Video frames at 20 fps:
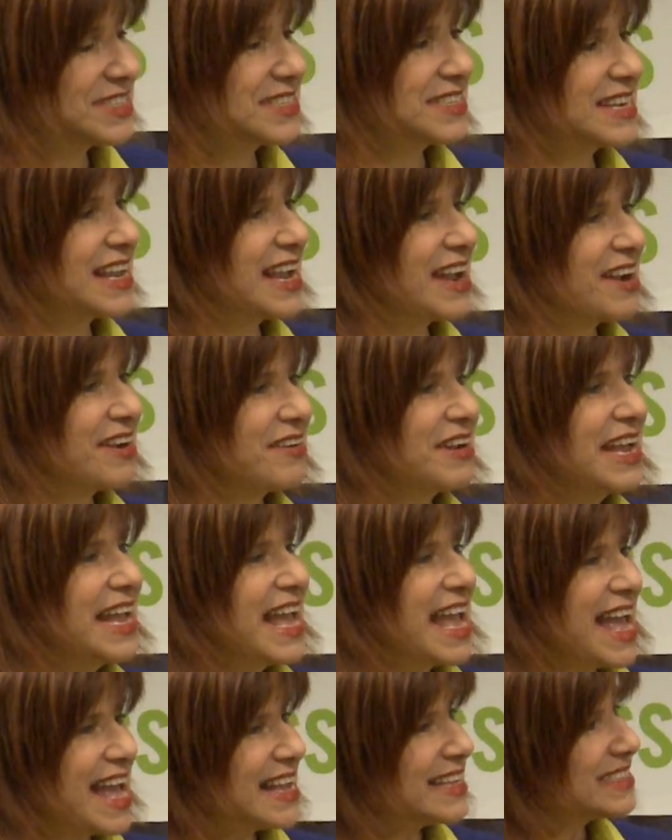is now
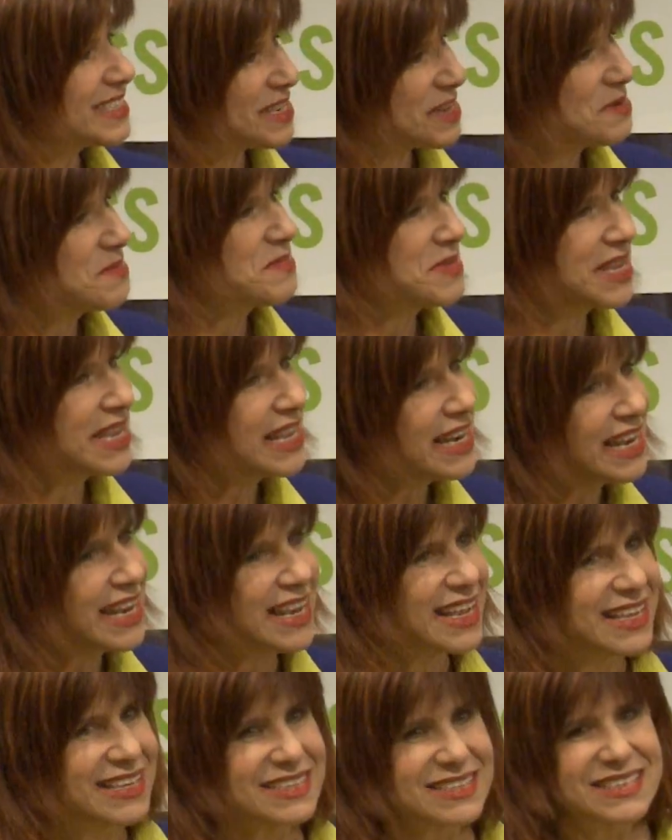as
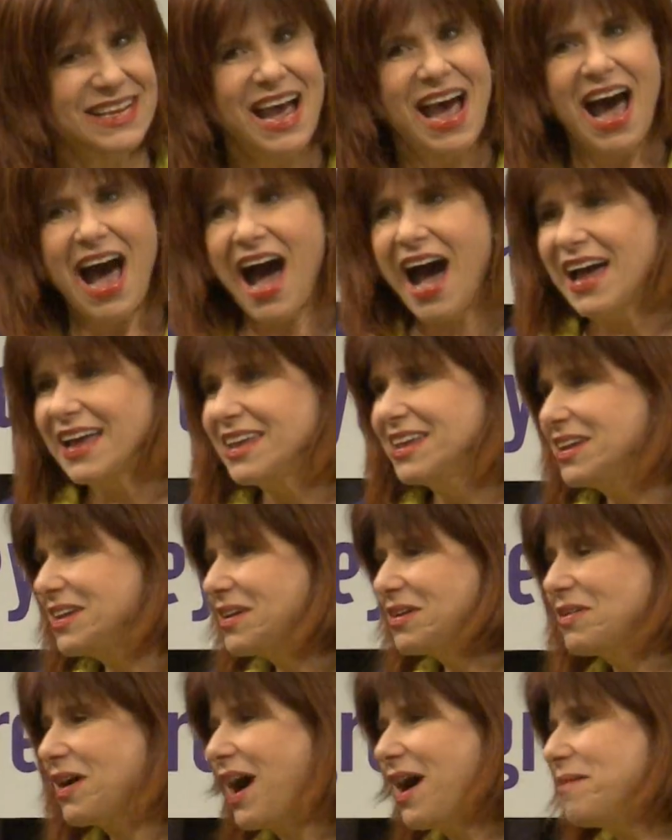comedians. You
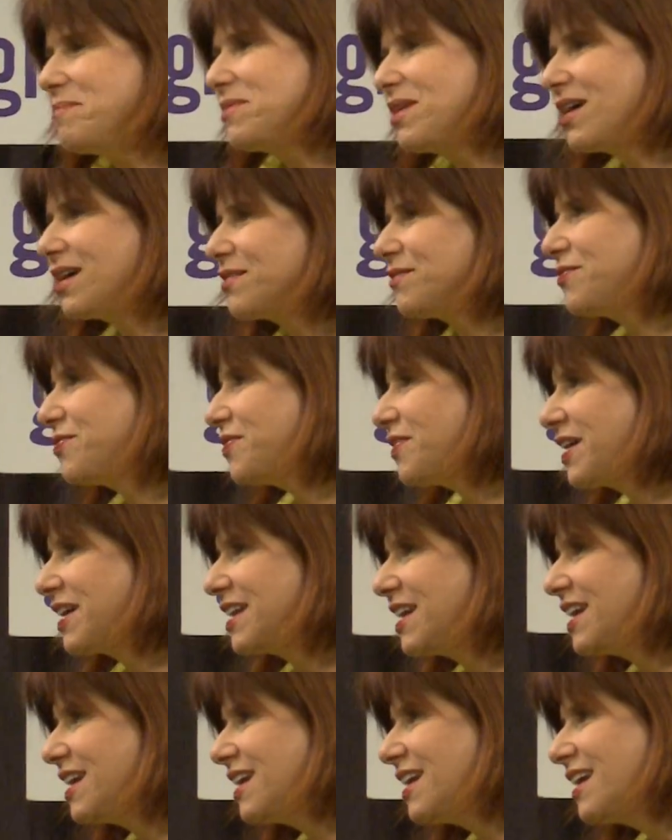know, I'm not
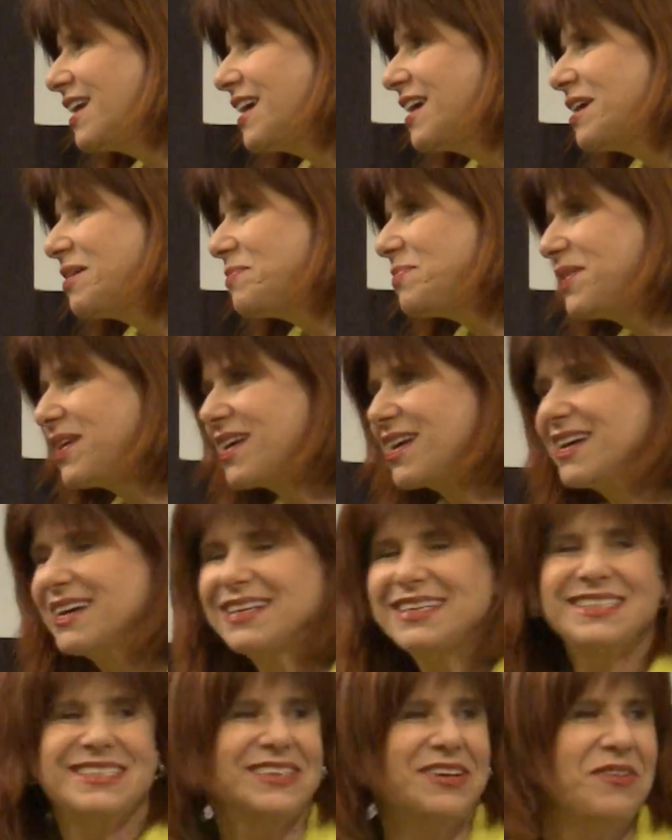funny
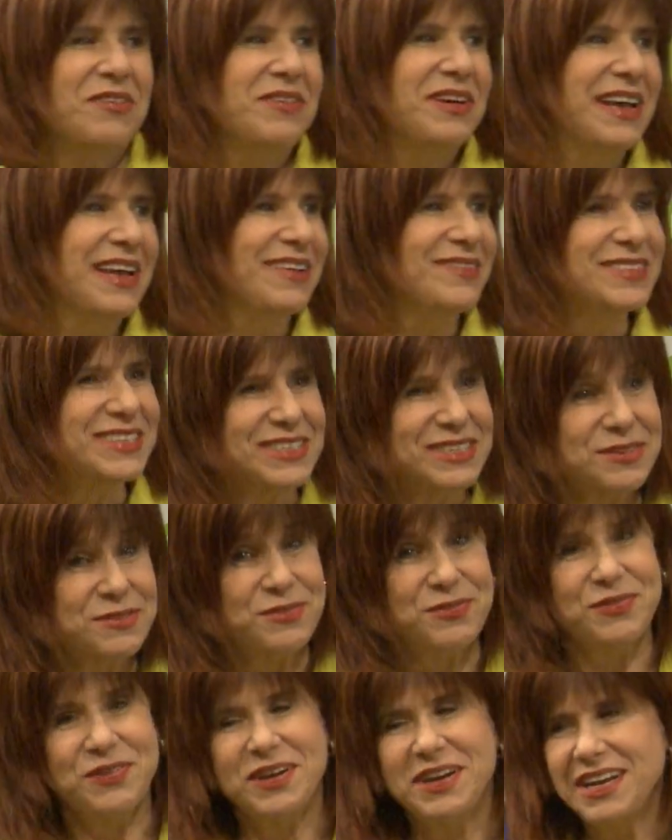because, oh, I have such
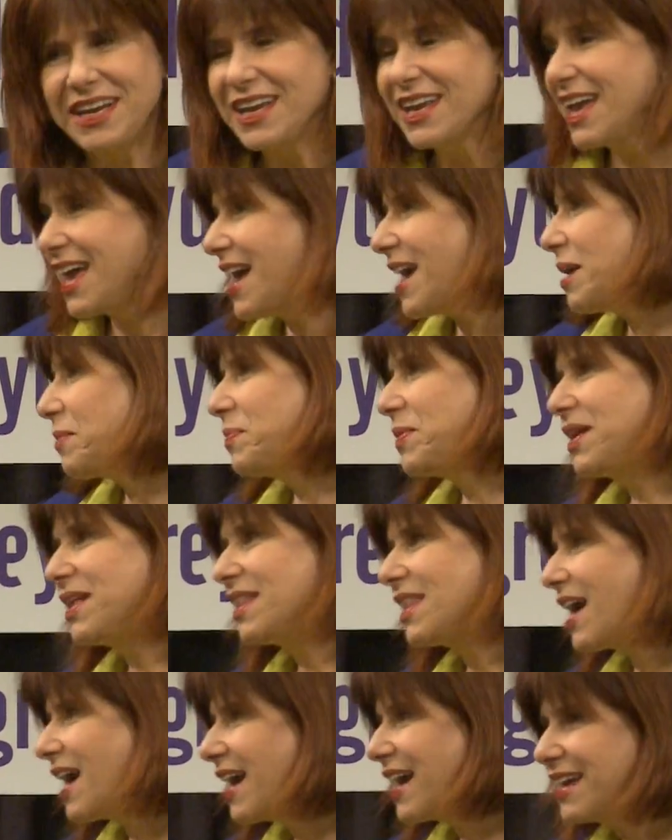a funny,
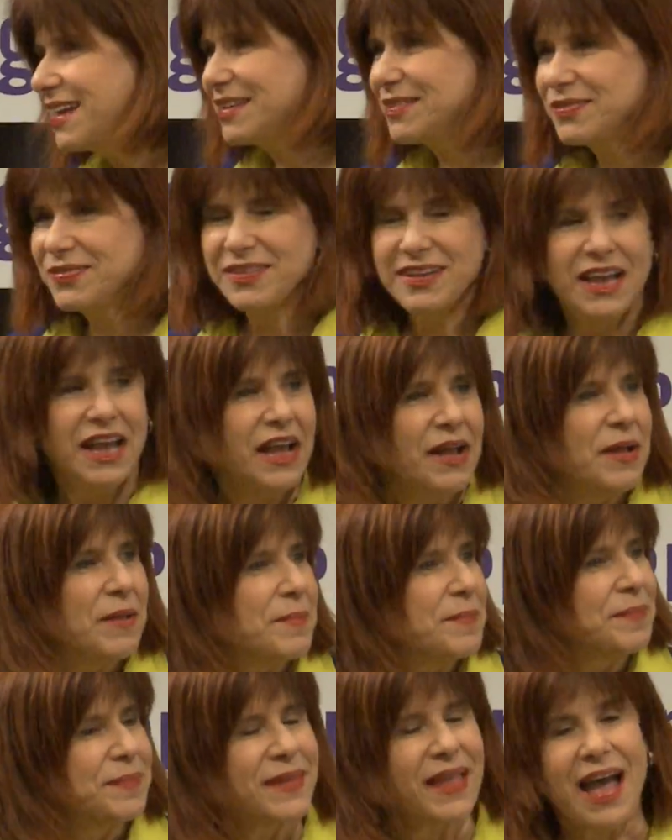happy life.
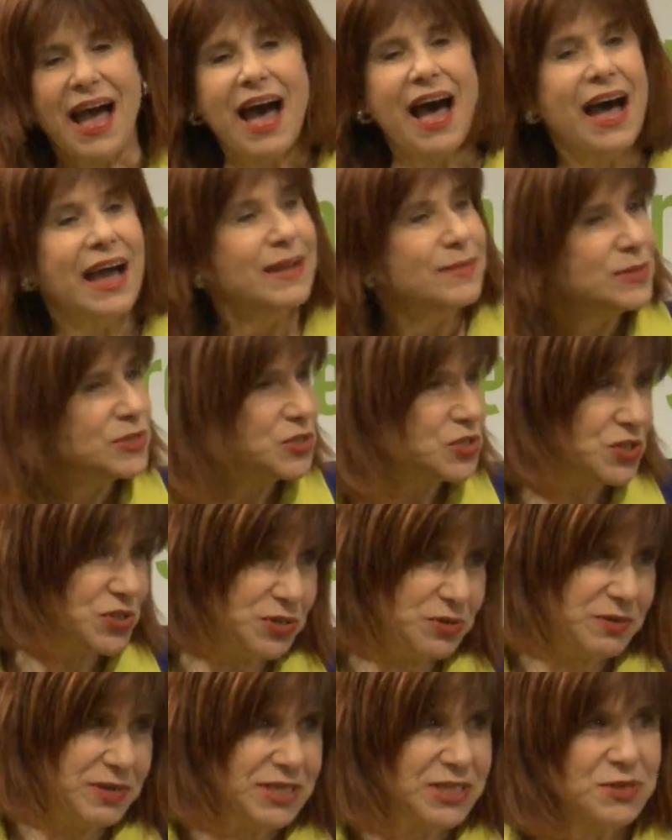I'm
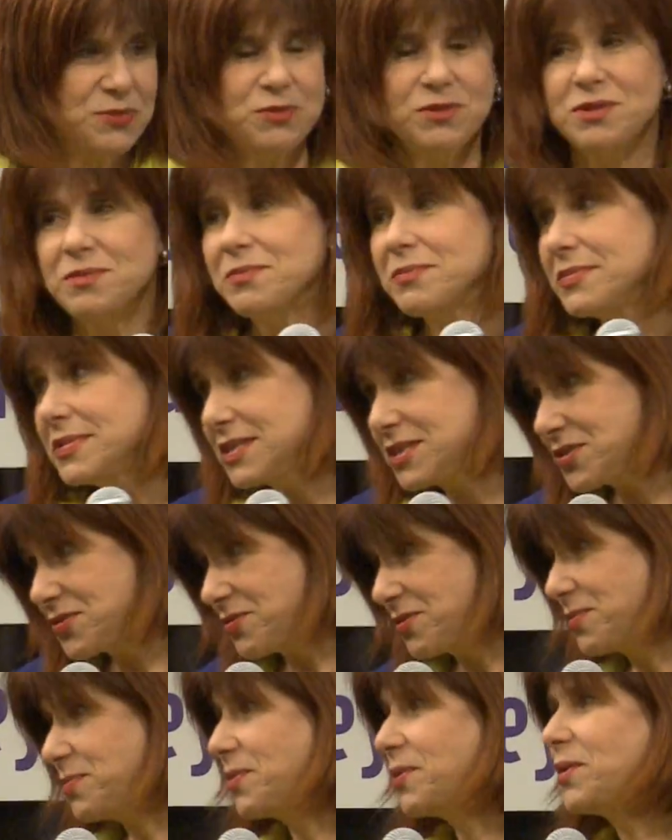Jewish. We're
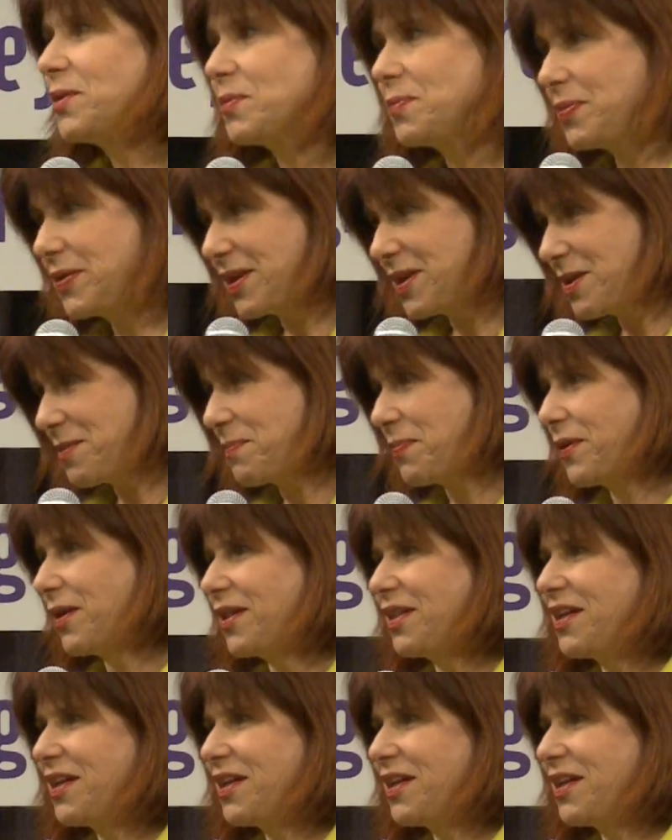miserable people.